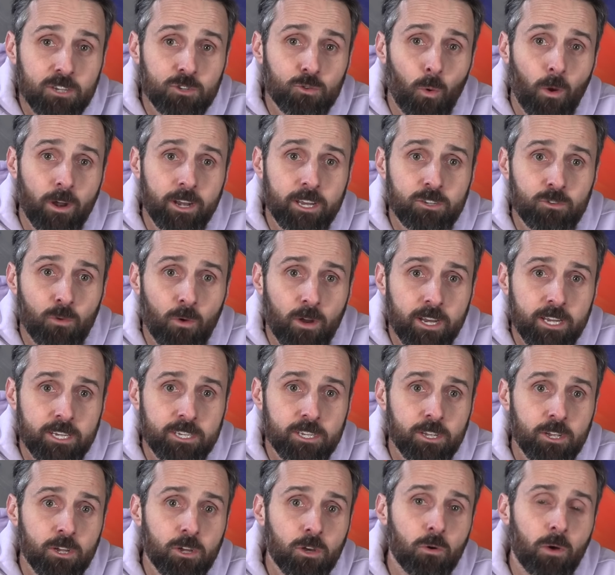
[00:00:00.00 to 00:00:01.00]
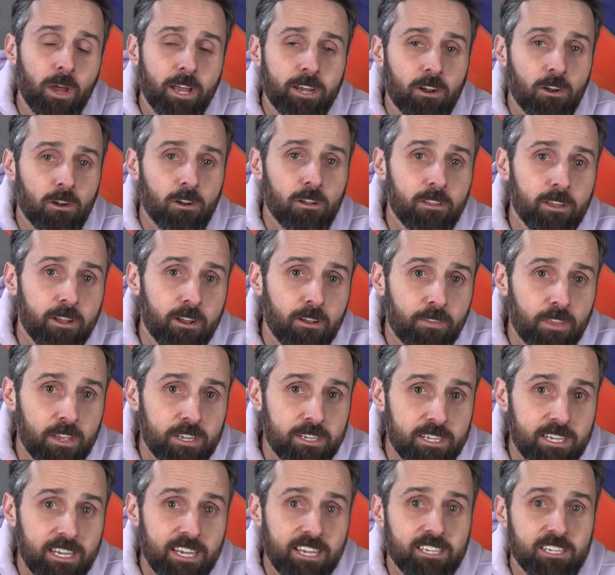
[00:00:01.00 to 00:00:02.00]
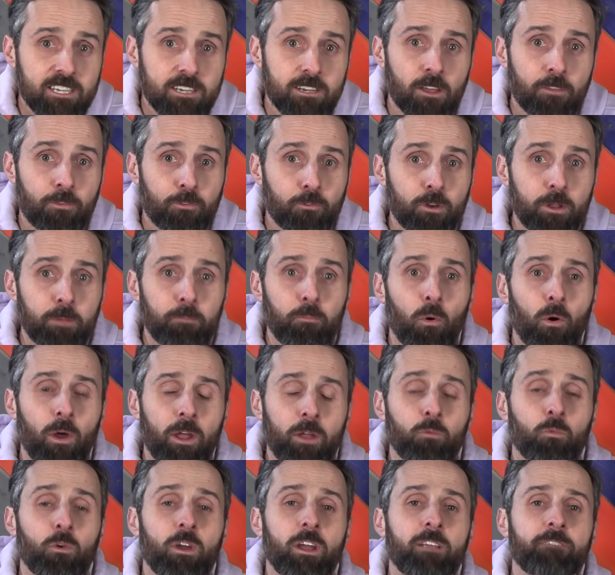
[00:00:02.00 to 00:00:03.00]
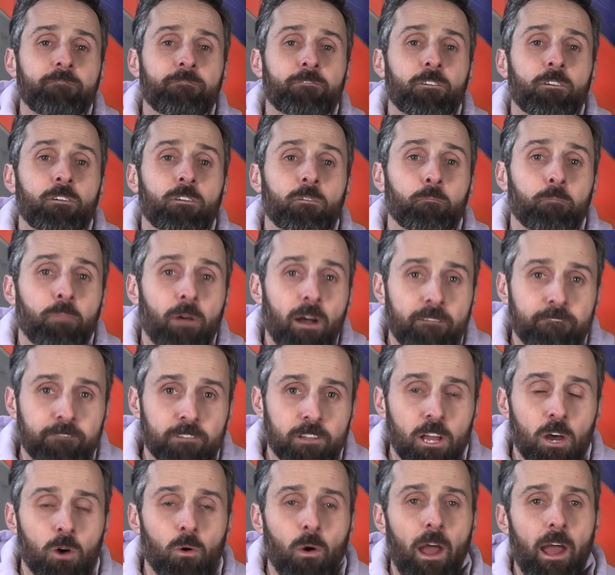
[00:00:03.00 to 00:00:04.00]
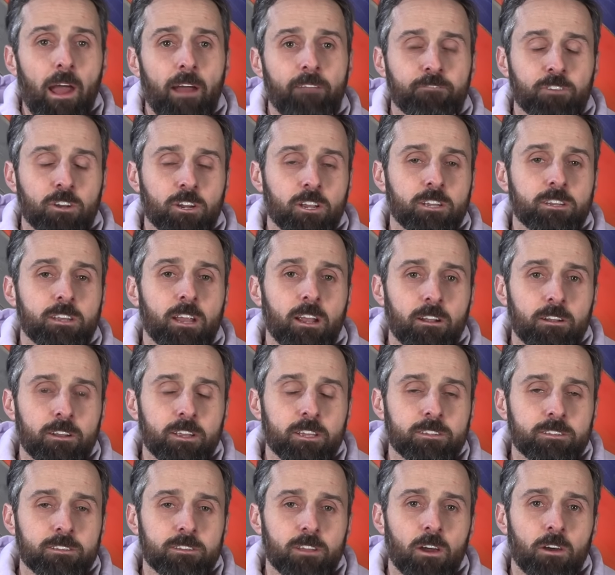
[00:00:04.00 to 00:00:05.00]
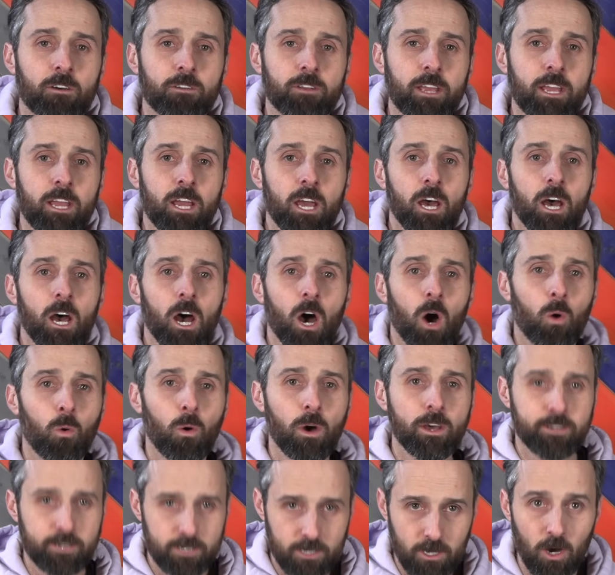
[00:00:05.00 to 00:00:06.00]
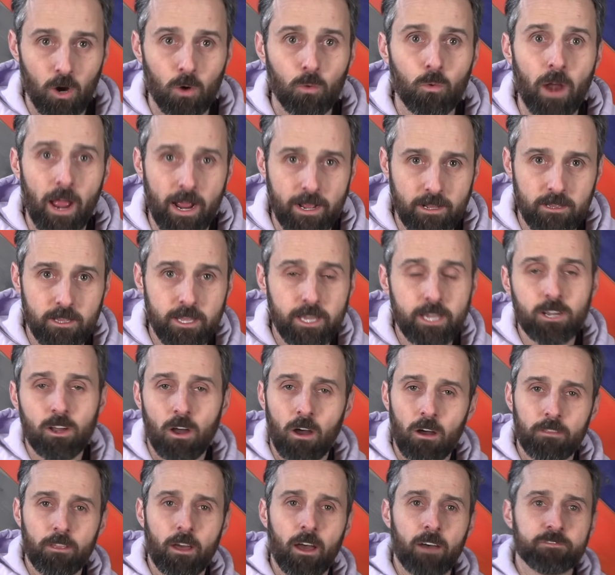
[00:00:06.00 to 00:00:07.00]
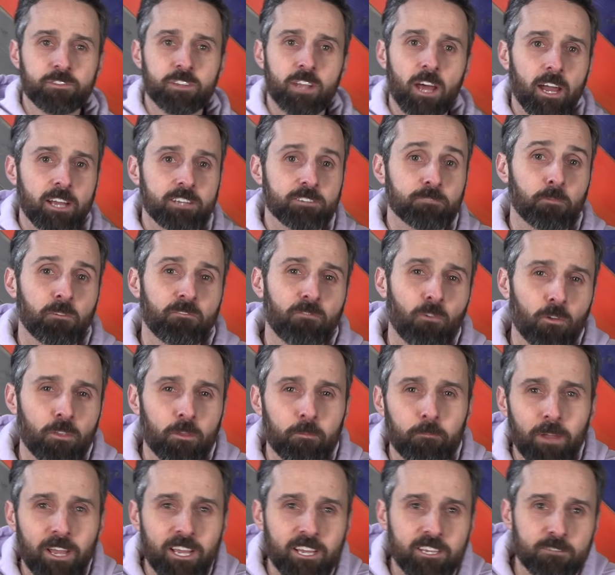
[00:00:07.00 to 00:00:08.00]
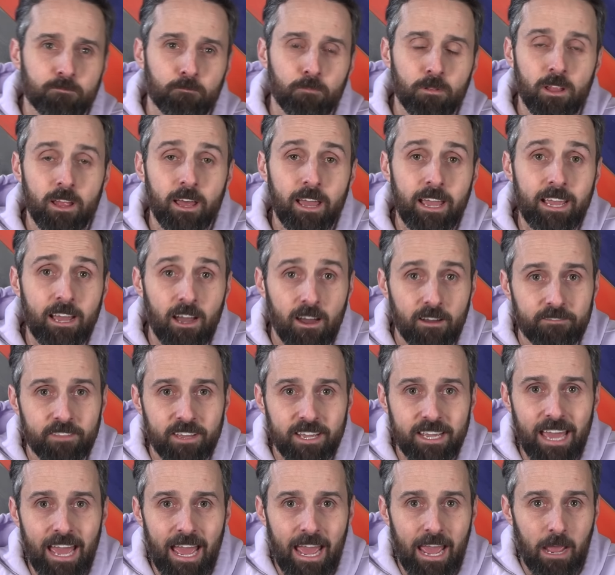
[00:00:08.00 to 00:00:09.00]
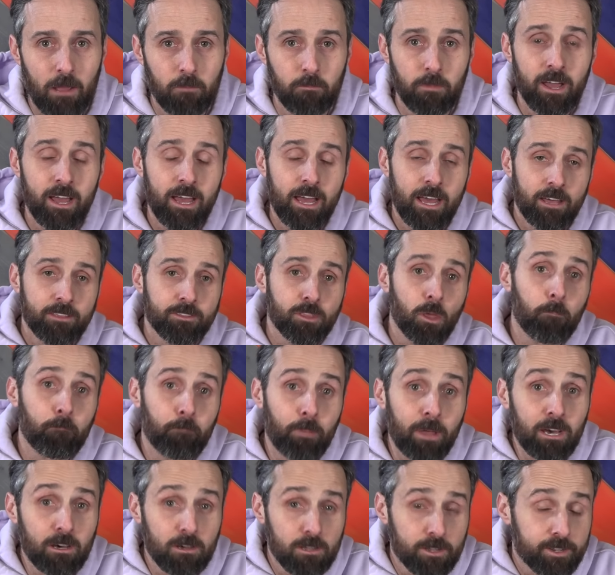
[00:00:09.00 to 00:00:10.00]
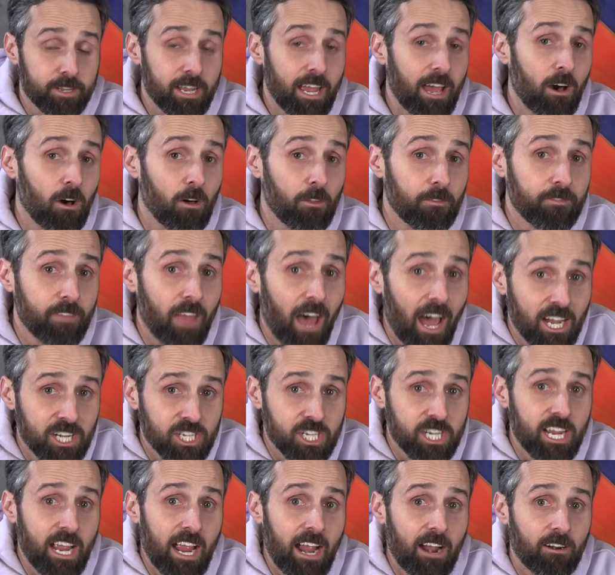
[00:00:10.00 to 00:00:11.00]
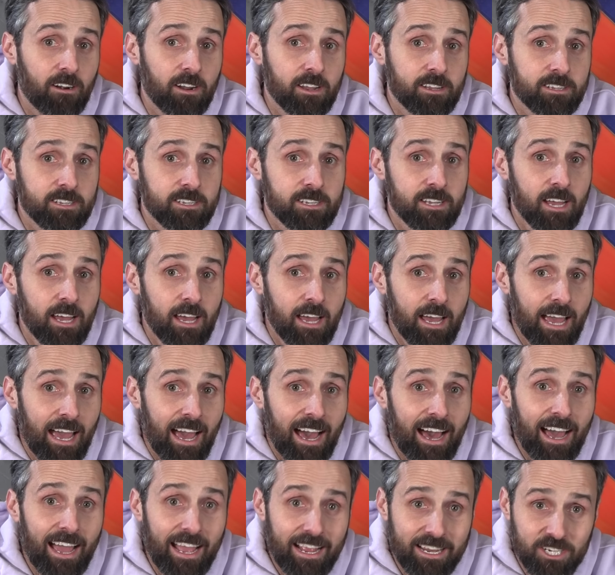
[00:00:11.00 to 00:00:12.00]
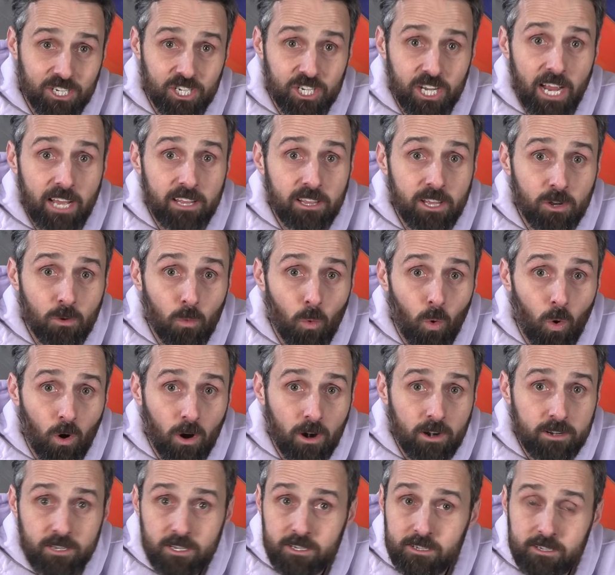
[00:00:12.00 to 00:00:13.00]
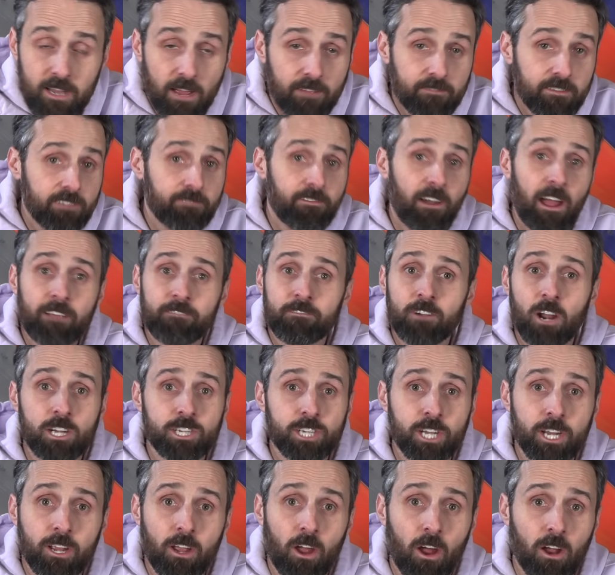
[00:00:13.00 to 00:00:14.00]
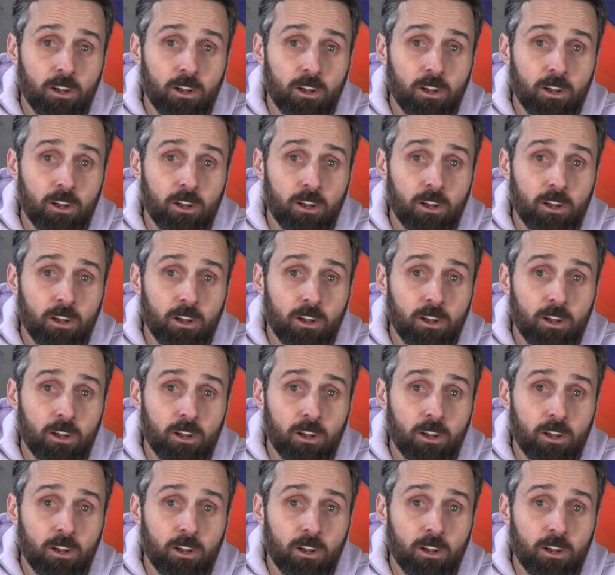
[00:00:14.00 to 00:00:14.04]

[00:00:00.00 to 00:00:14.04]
in 2022, and earlier this season, a 3-point win for Buffalo after Kadarius Toney was correctly called offsides before the biggest play of the game. The Bills held Najee Harris and Jaylen Warren to 75 rushing